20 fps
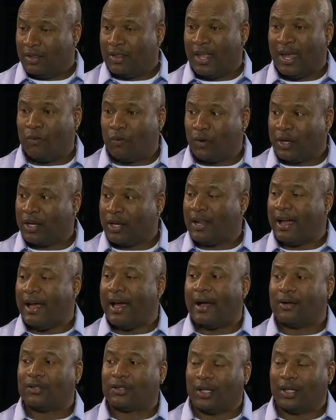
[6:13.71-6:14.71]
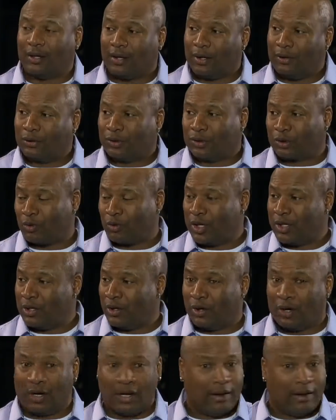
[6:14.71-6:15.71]
They run in the house and close the screen
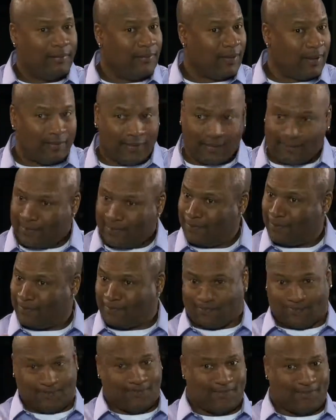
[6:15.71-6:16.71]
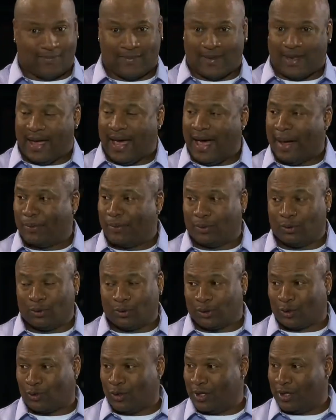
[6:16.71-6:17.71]
door, apple through
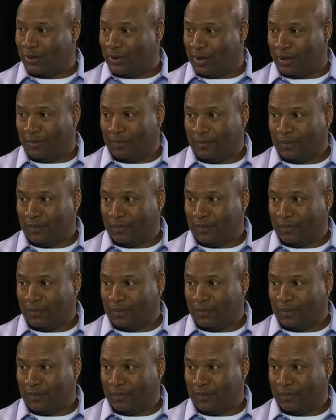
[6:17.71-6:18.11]
the screen door.